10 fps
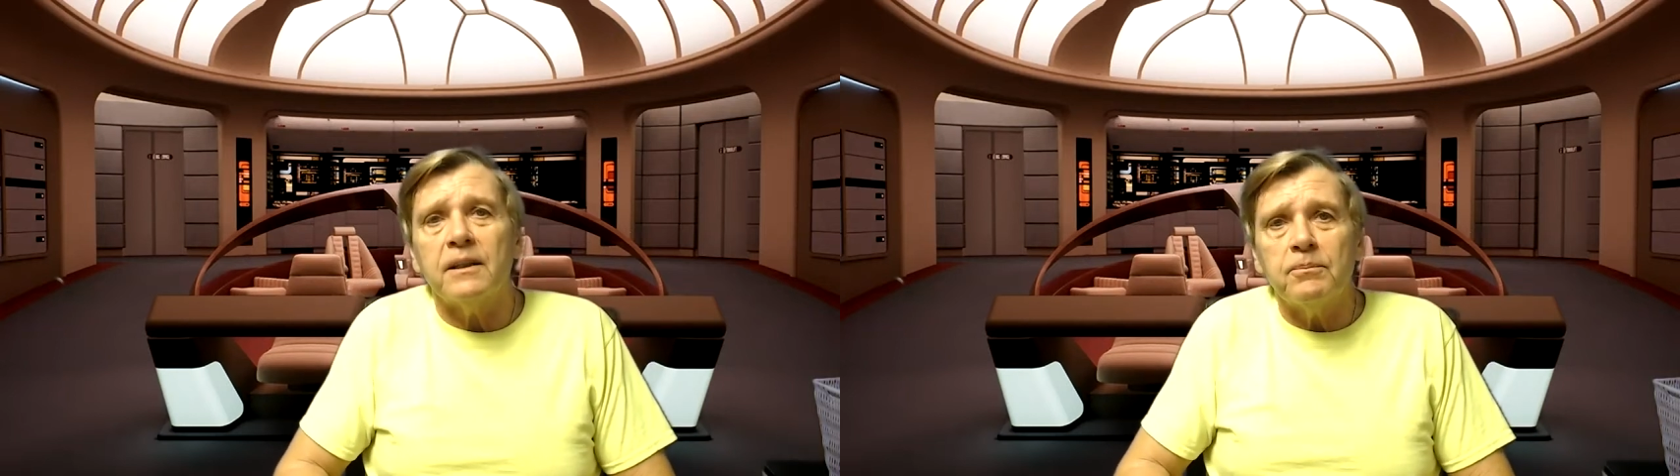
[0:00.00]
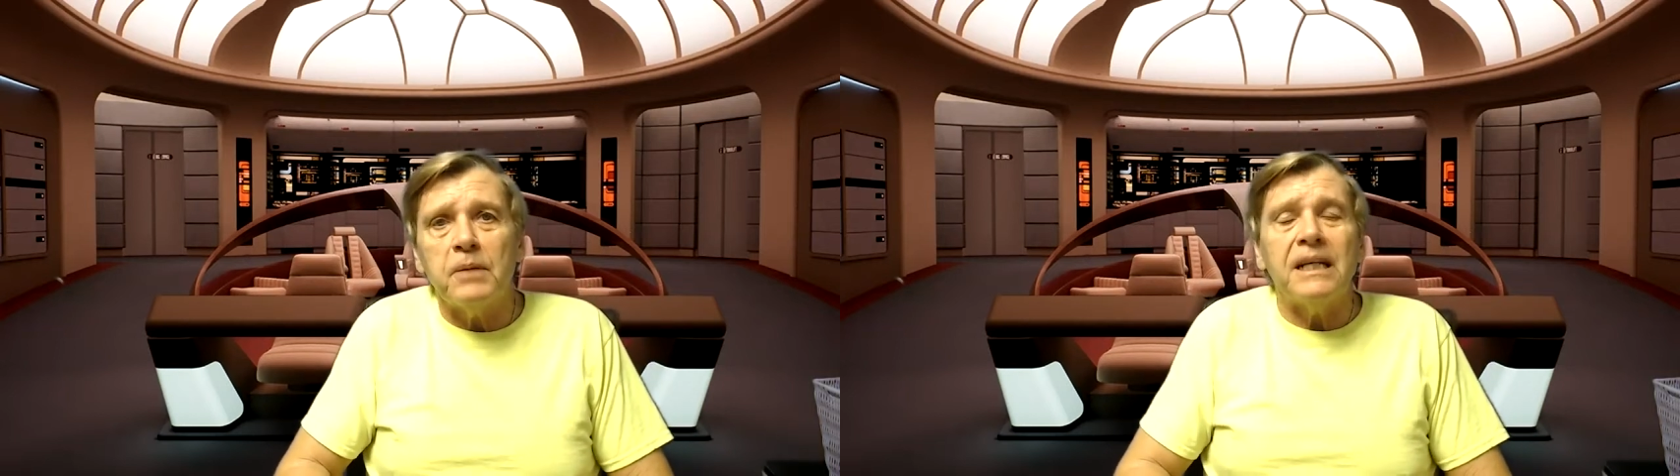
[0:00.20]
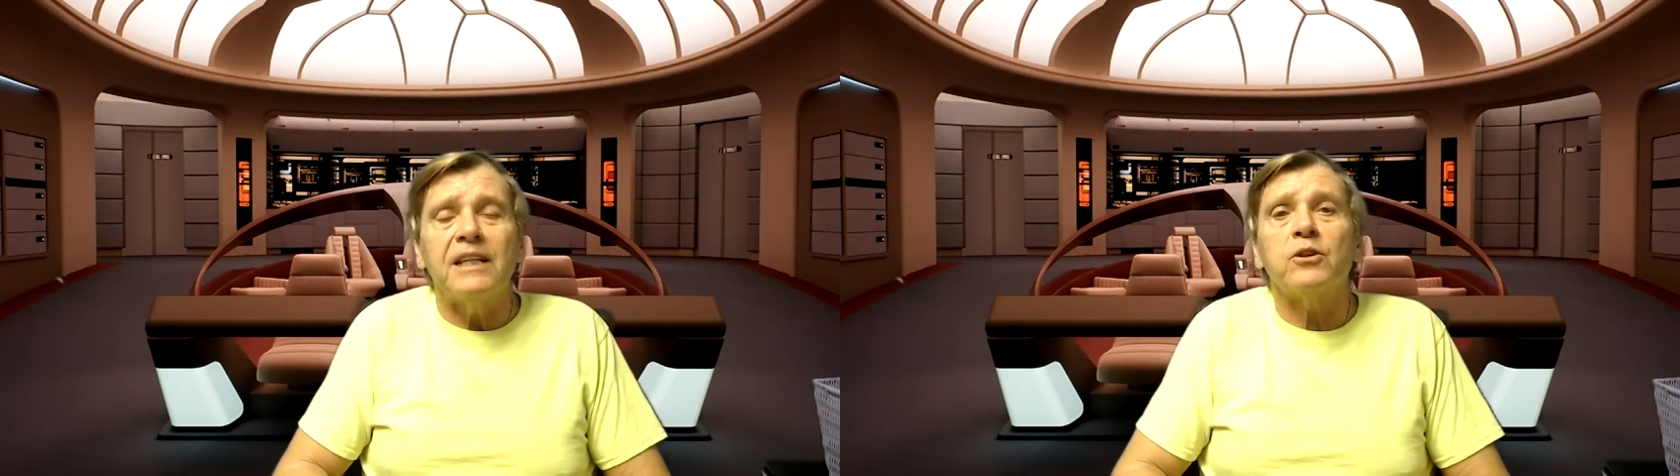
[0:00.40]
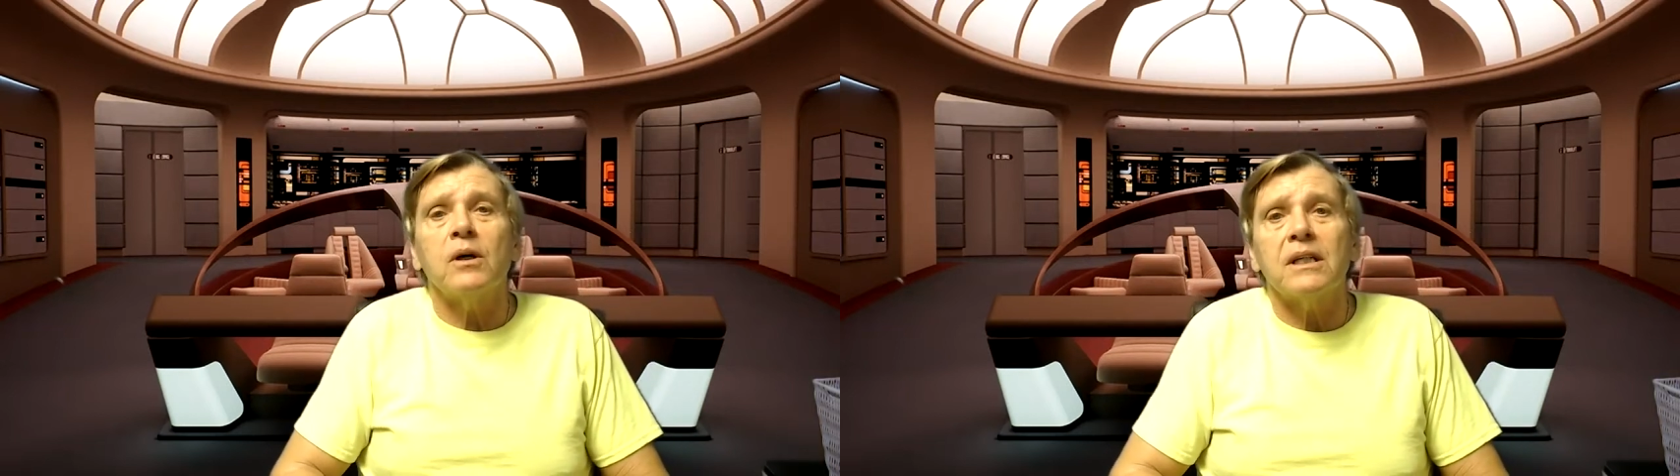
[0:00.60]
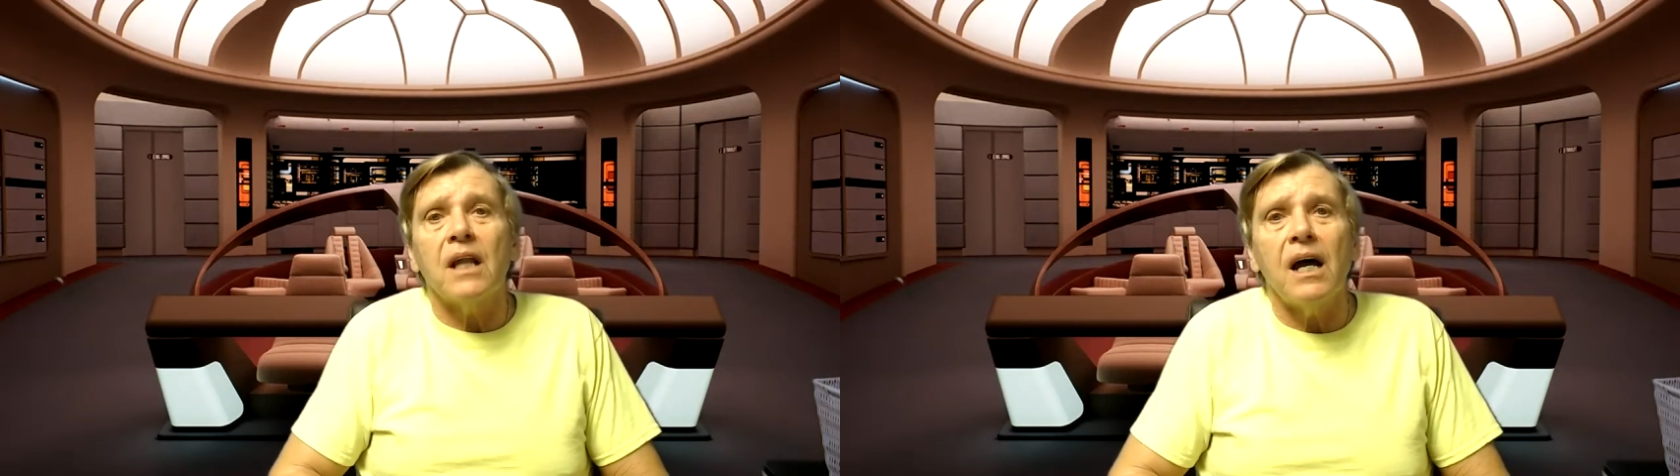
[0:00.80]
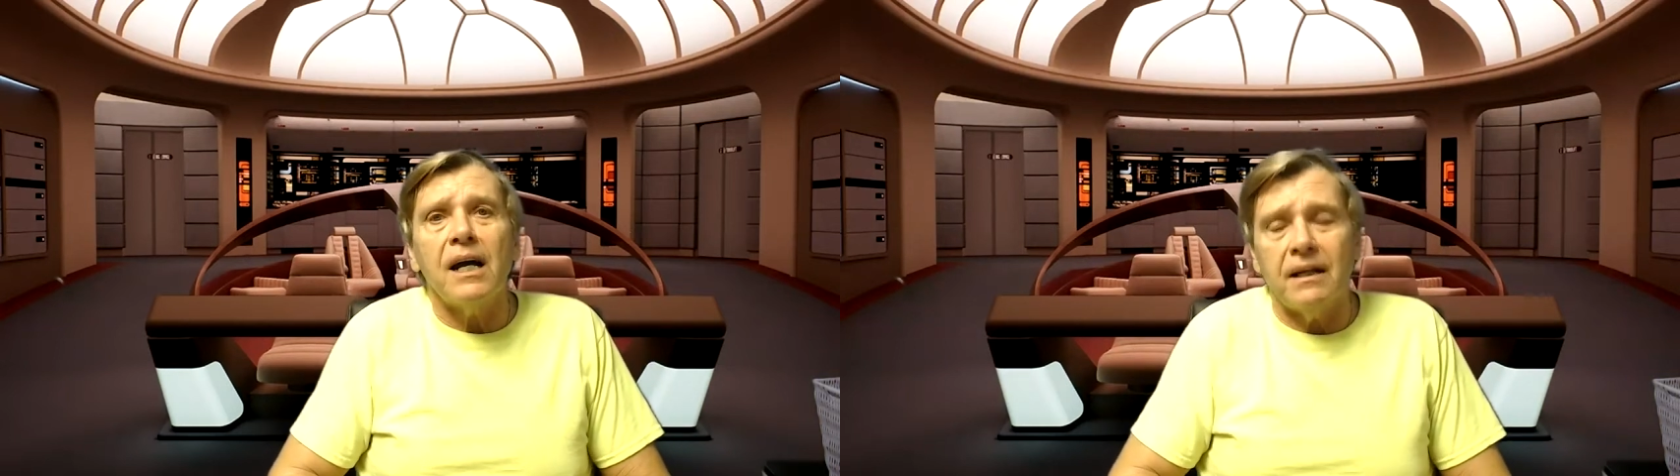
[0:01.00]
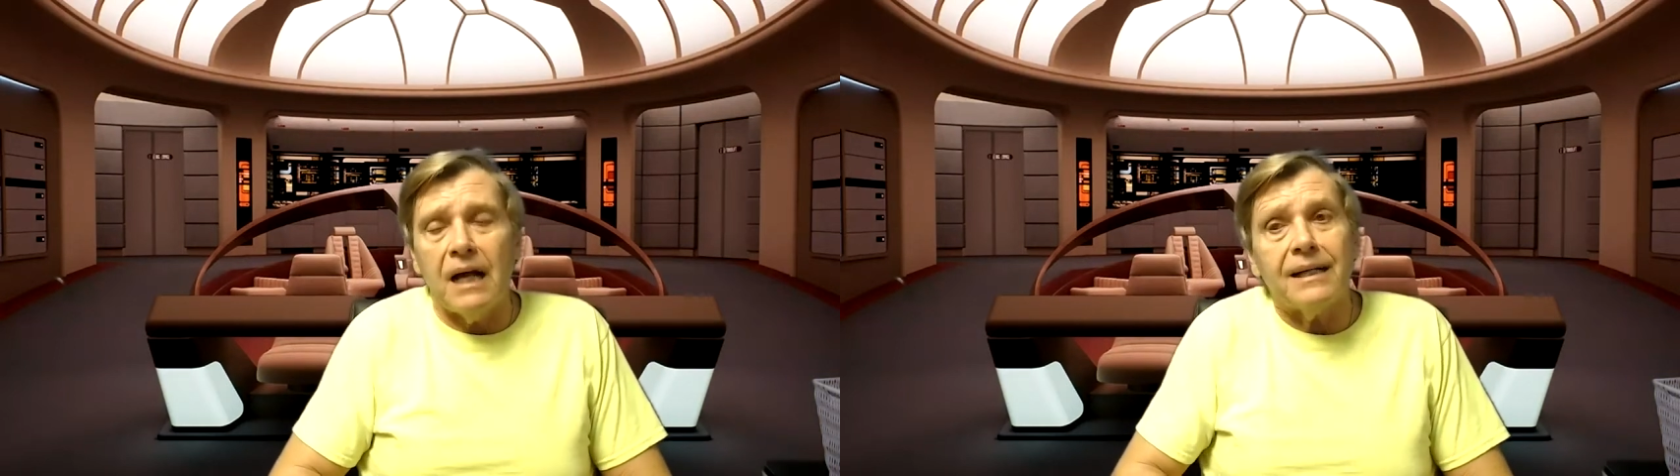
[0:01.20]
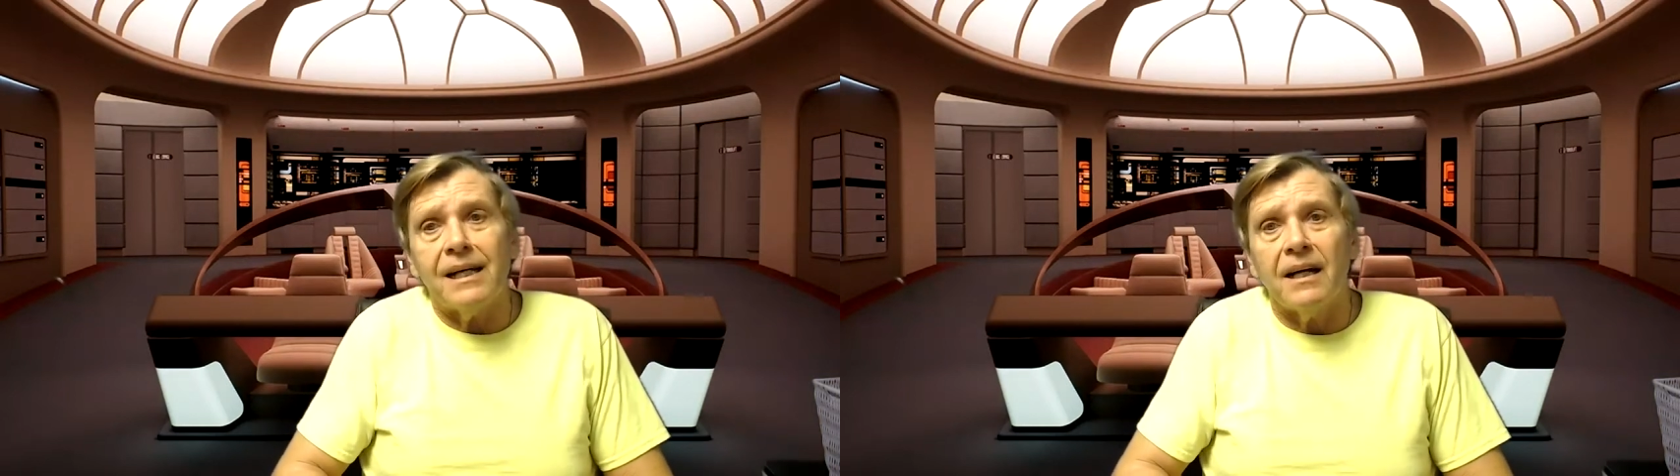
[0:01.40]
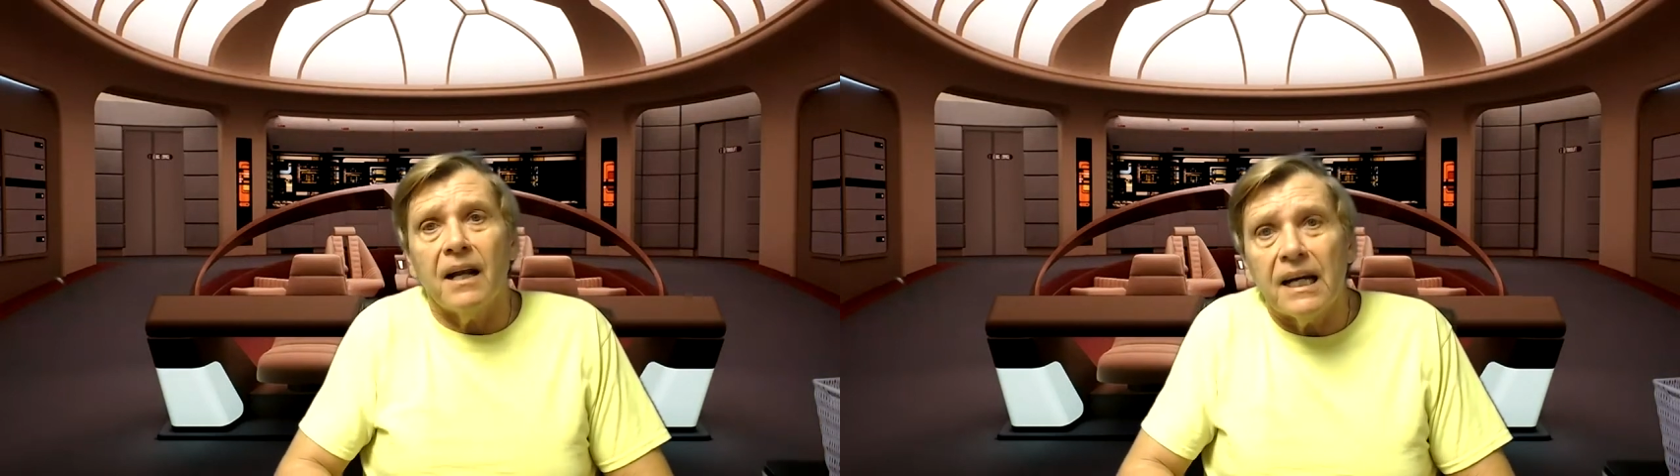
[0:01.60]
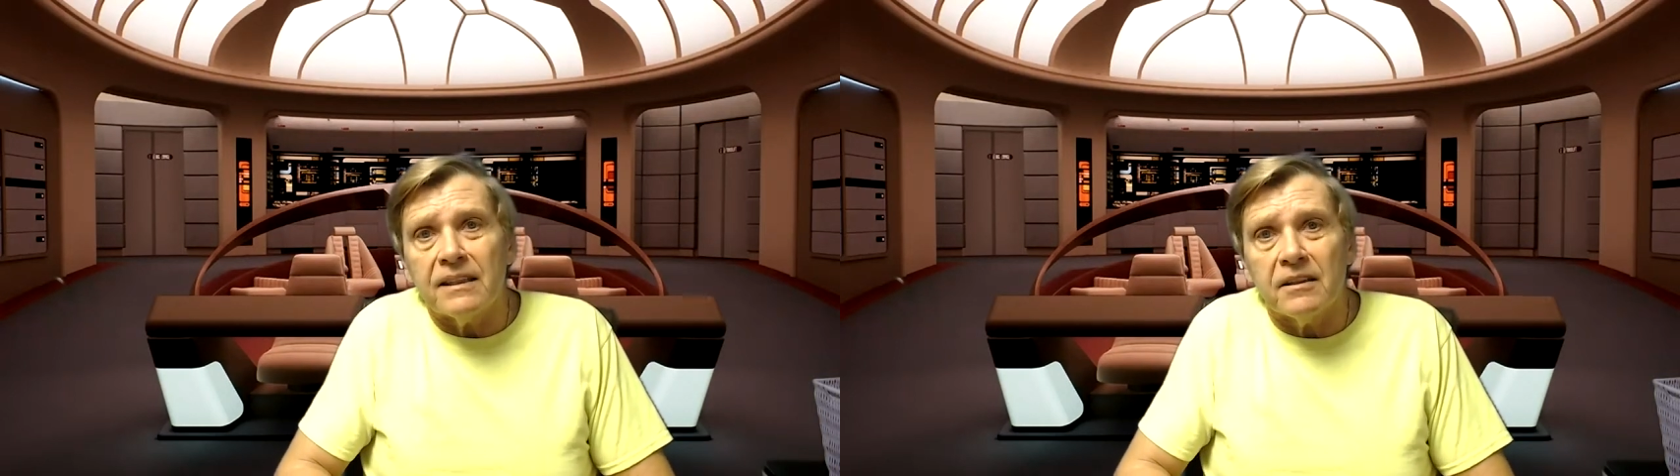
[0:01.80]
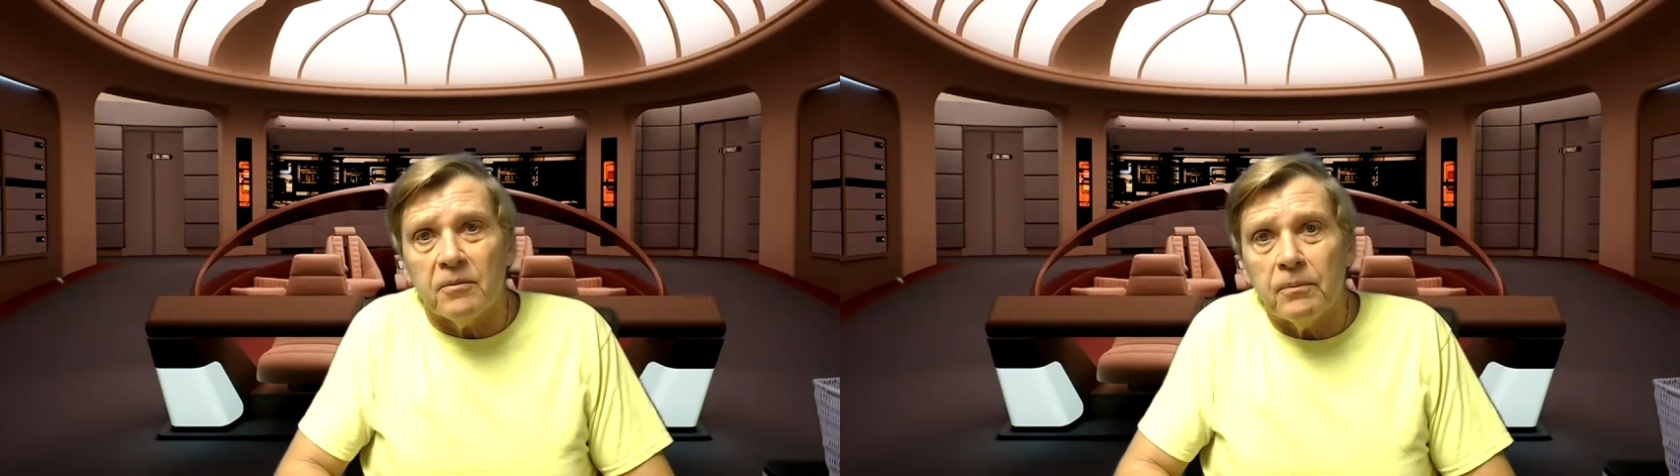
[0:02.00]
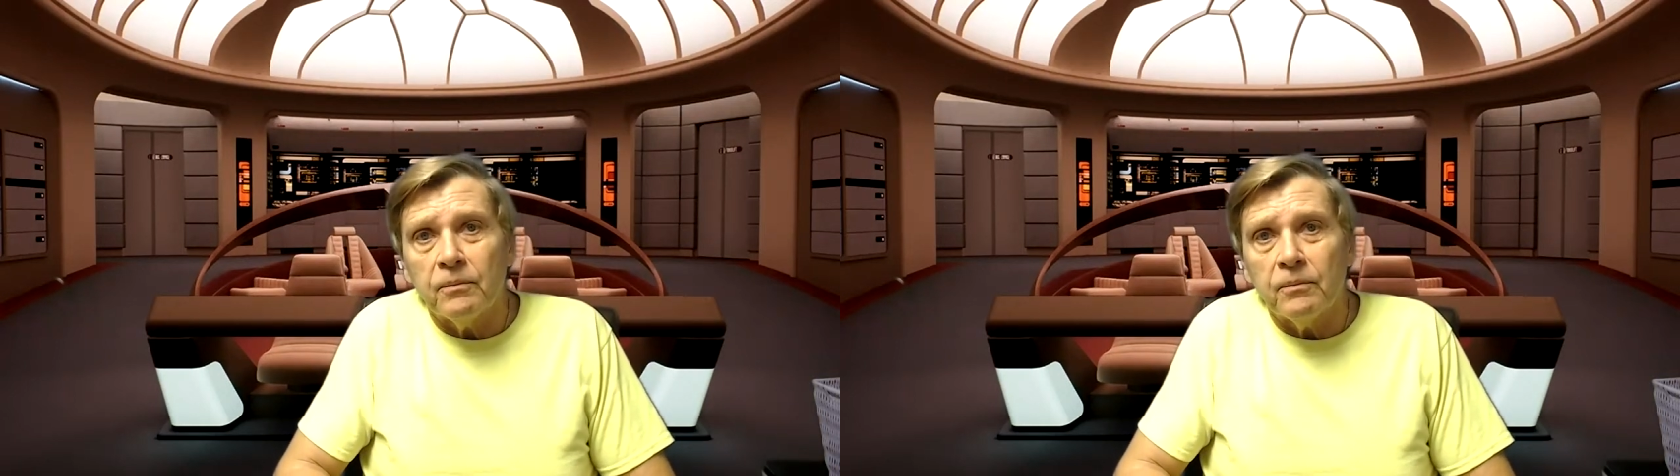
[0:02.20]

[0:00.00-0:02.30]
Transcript: meetings online. I kind of like them.